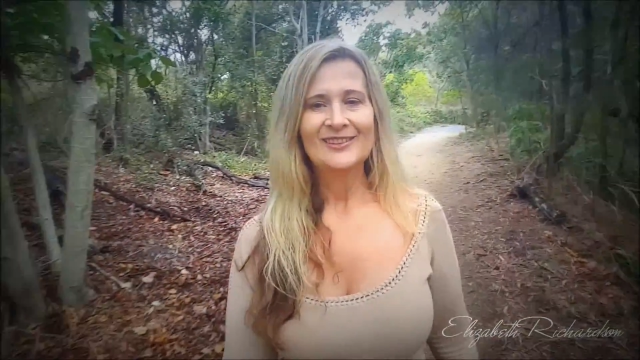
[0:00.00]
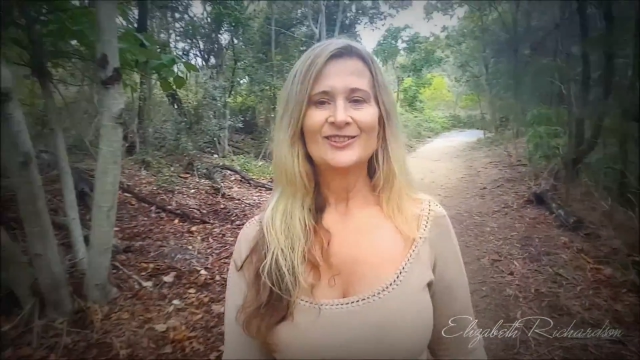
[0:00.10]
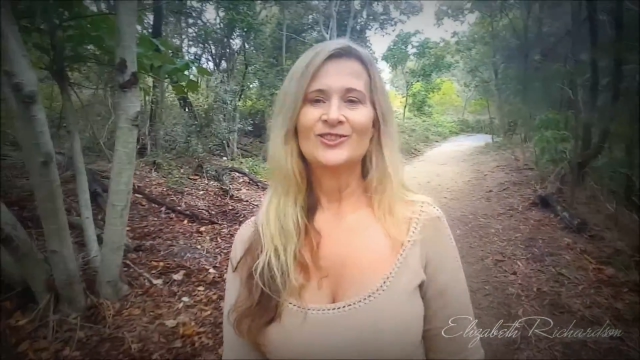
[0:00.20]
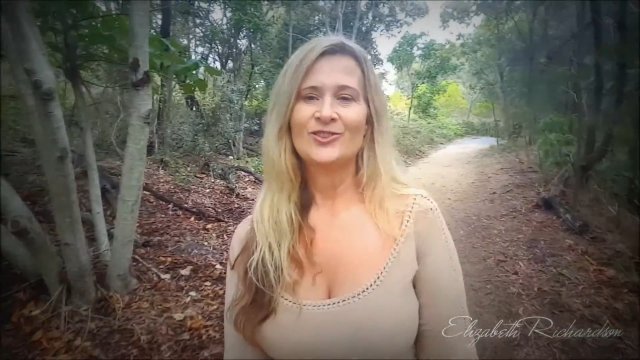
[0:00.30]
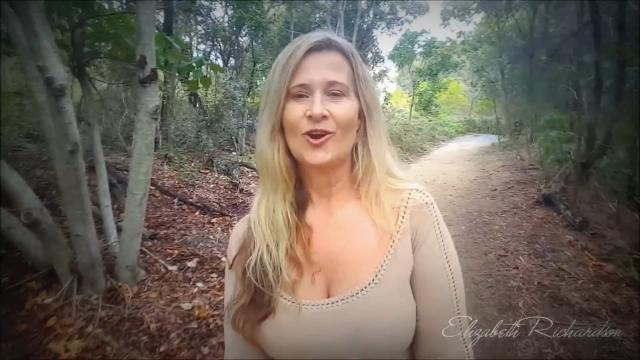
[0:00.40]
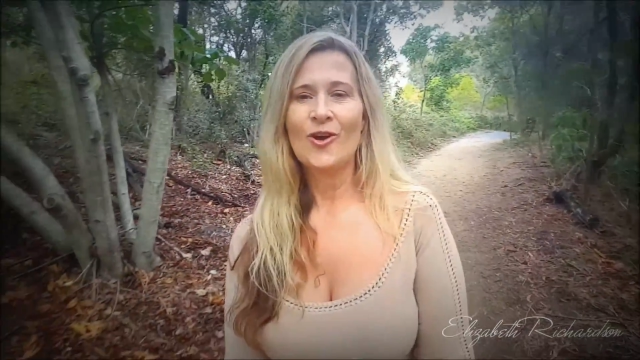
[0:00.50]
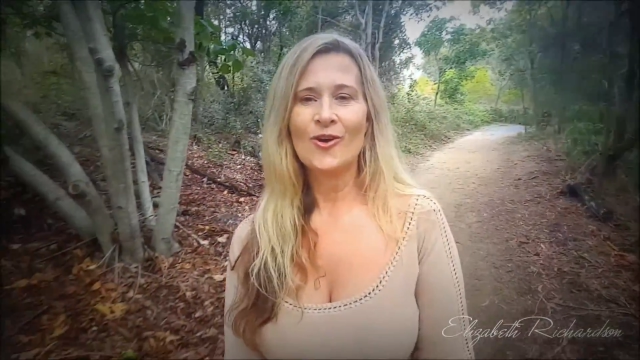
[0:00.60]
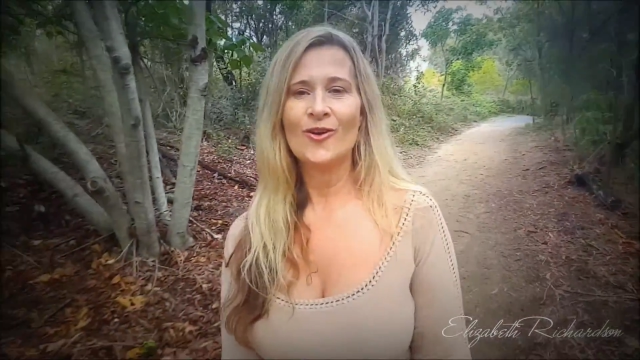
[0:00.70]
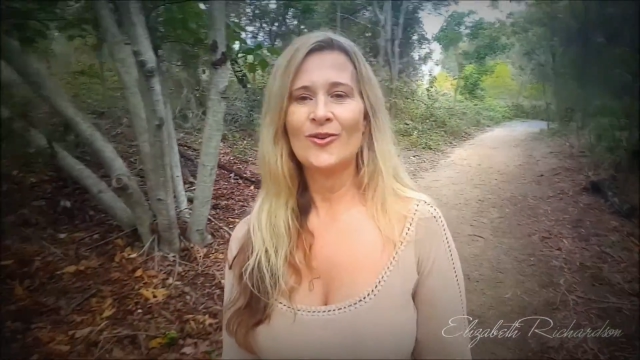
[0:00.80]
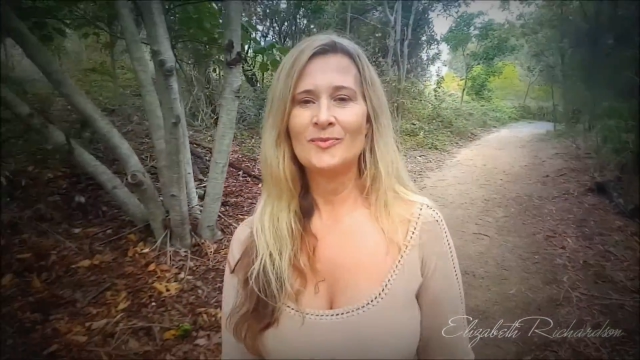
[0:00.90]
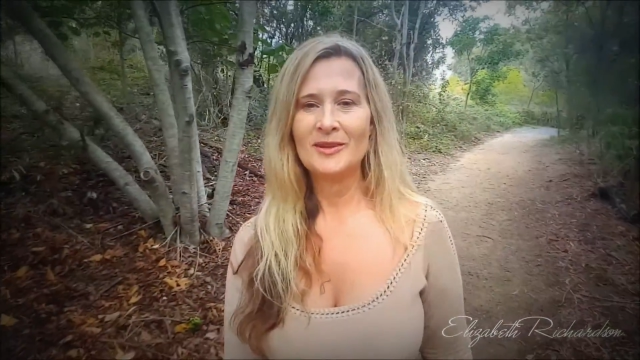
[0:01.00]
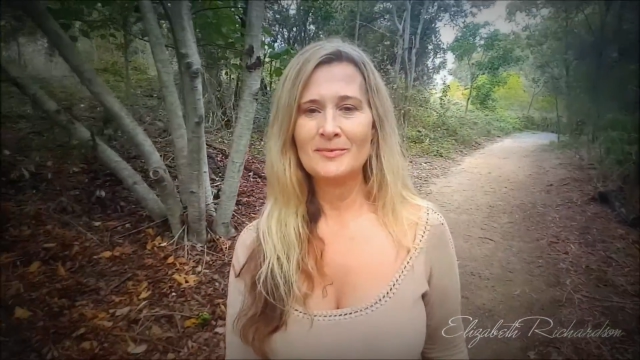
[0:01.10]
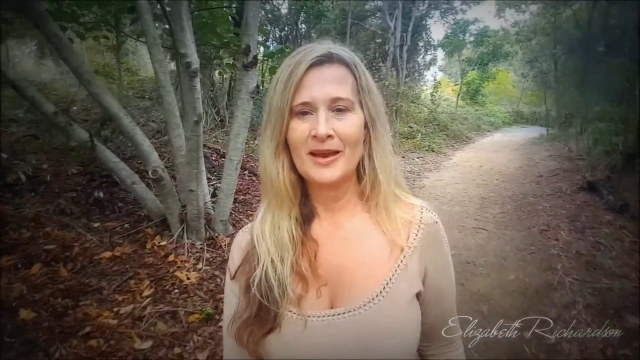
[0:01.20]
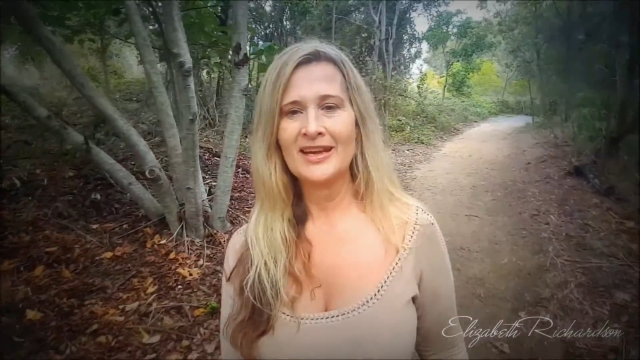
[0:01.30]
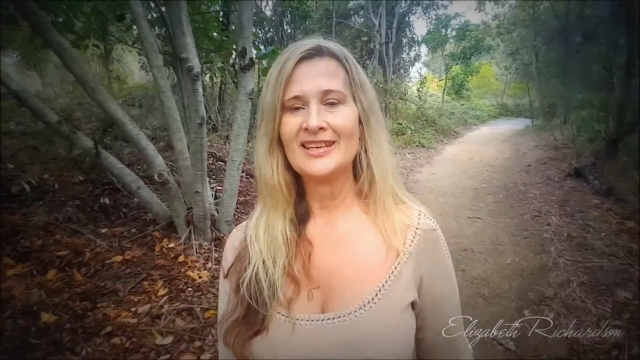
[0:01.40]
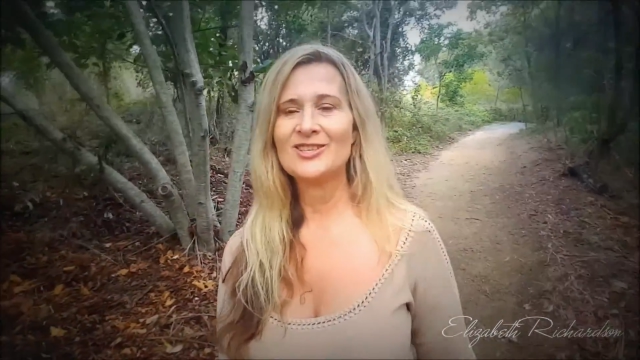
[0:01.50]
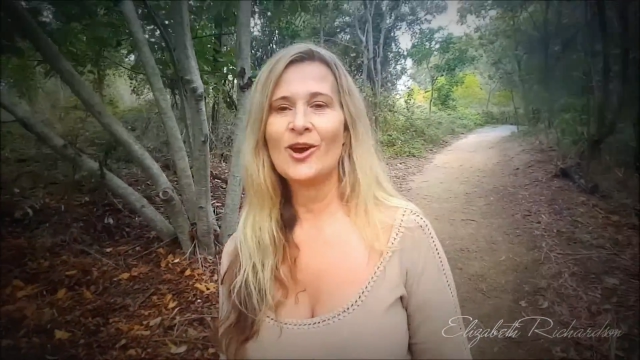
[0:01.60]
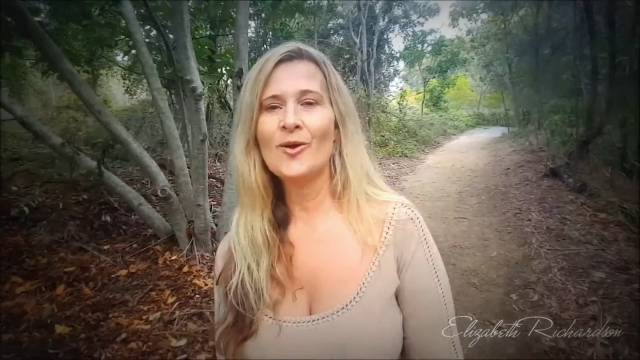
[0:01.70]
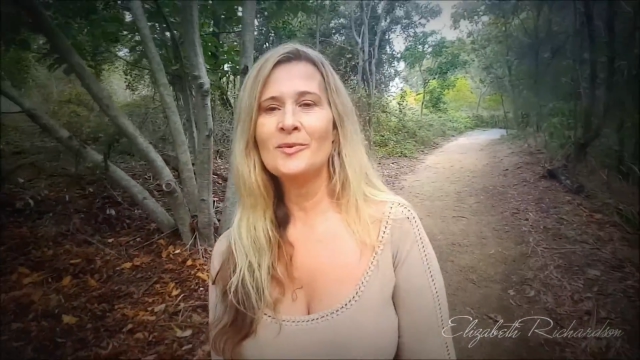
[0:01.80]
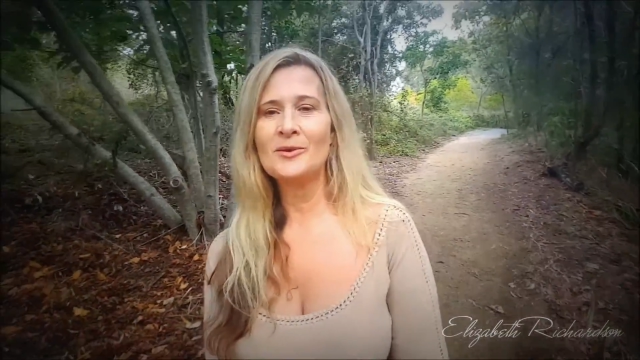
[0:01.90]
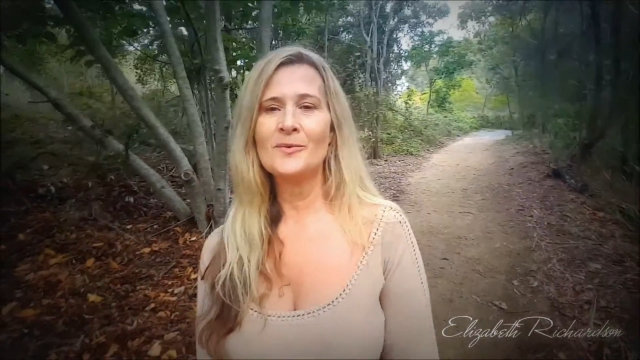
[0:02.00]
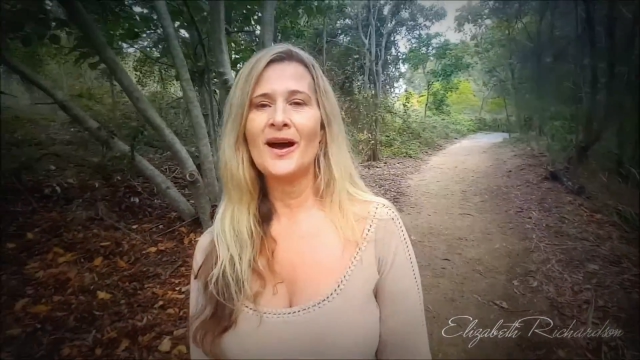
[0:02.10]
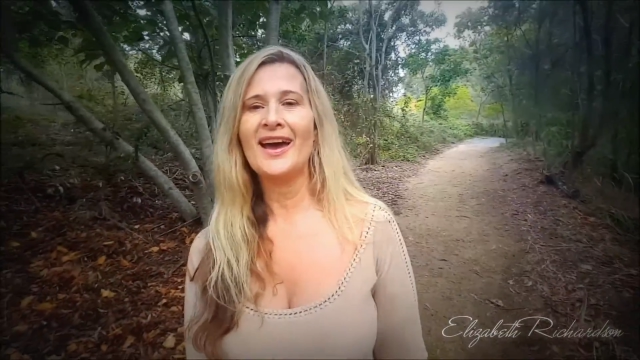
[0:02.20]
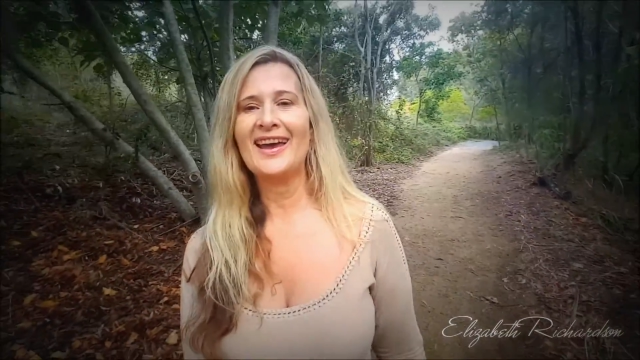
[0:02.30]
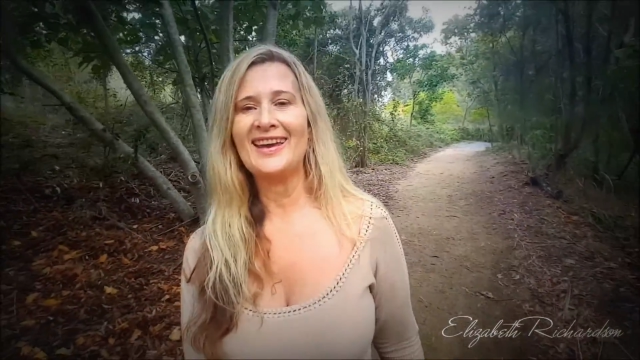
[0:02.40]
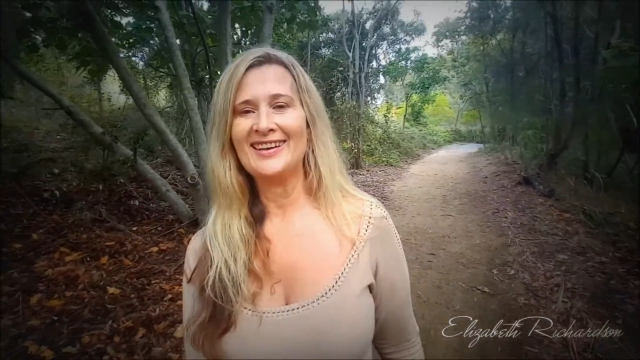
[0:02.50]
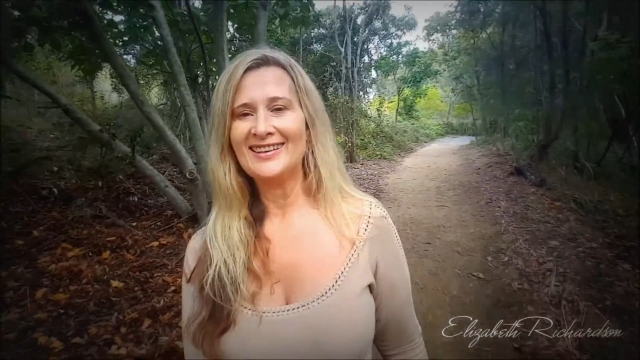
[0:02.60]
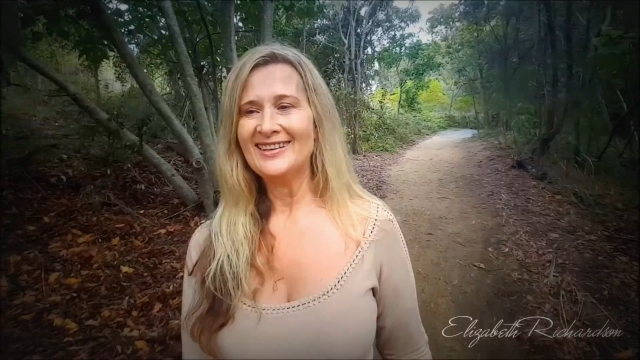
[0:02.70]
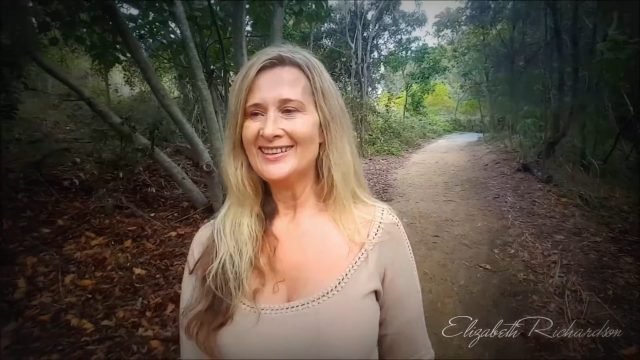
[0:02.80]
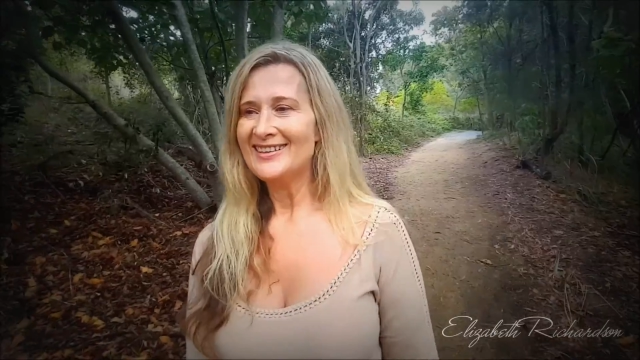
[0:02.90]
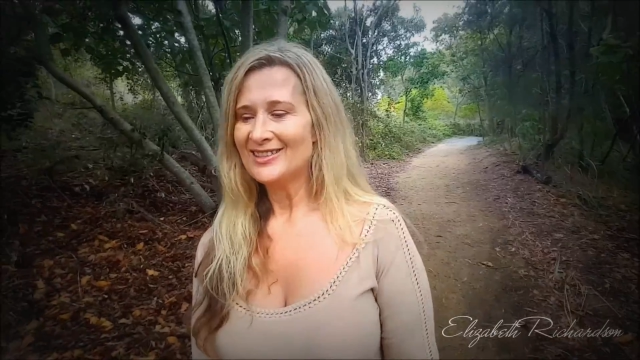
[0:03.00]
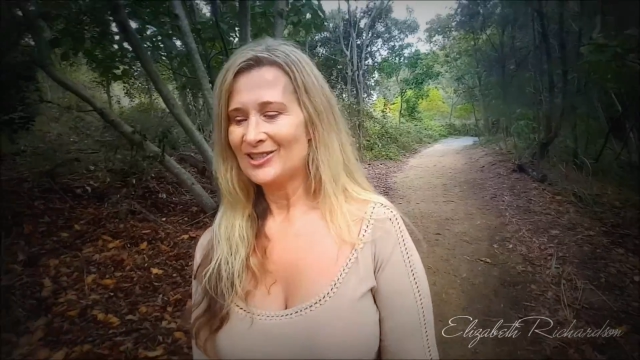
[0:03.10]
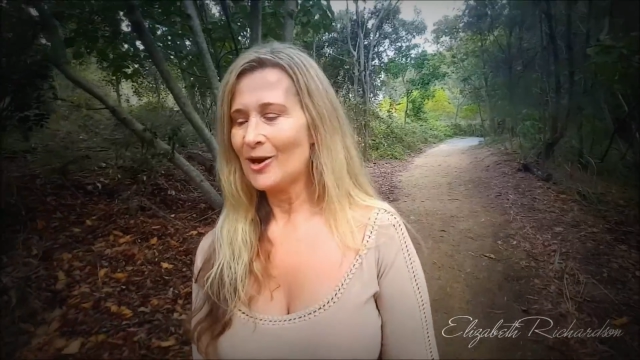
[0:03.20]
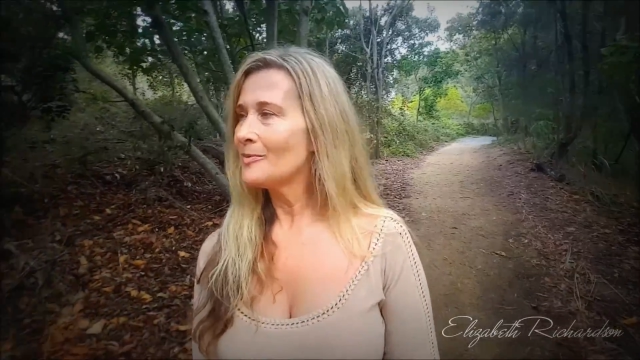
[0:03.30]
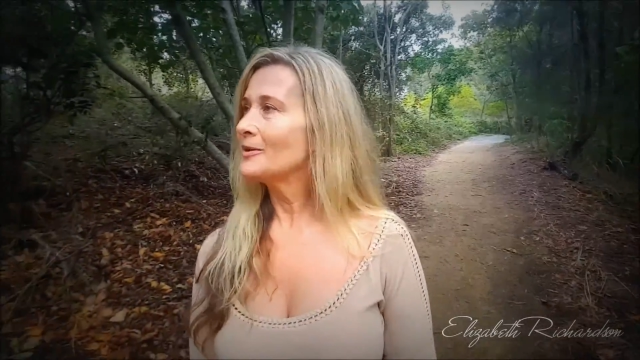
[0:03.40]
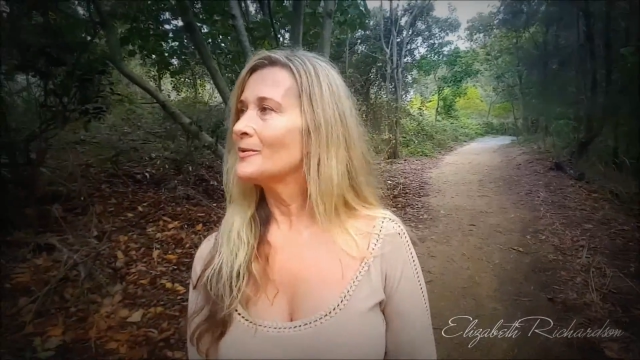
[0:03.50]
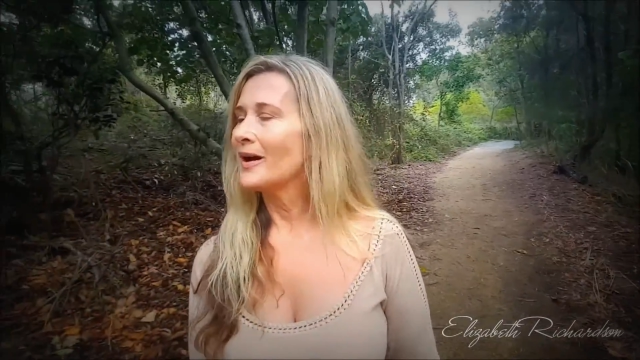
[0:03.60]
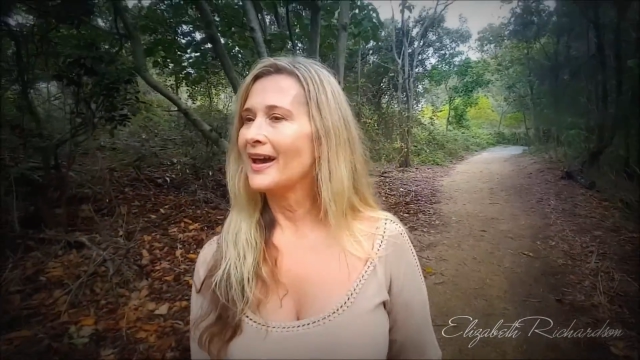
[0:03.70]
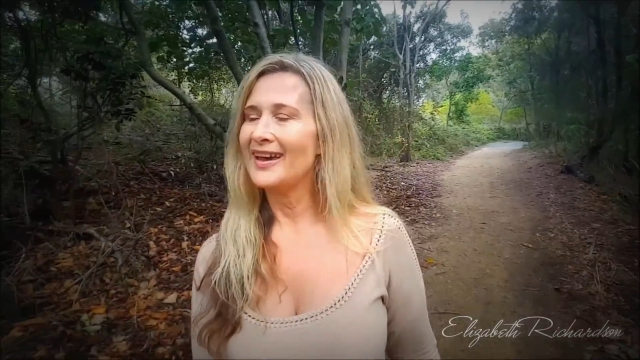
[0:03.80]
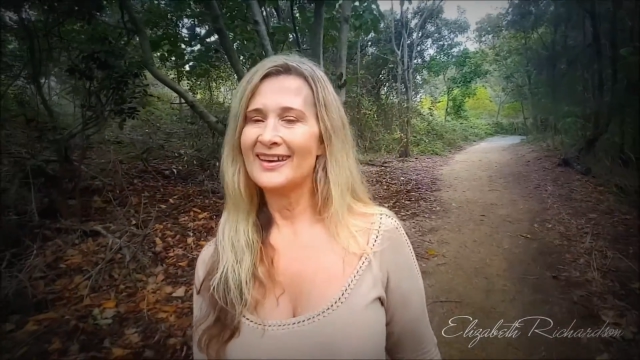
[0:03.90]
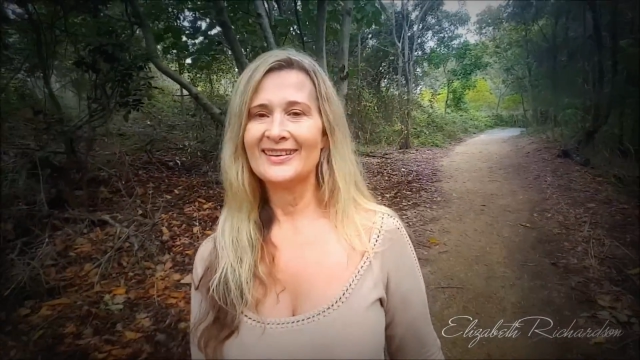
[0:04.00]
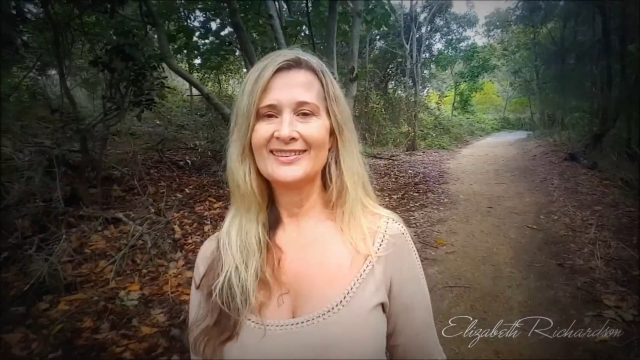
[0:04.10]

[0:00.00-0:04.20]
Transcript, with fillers: Show me the money. Show me the way. Show me the way.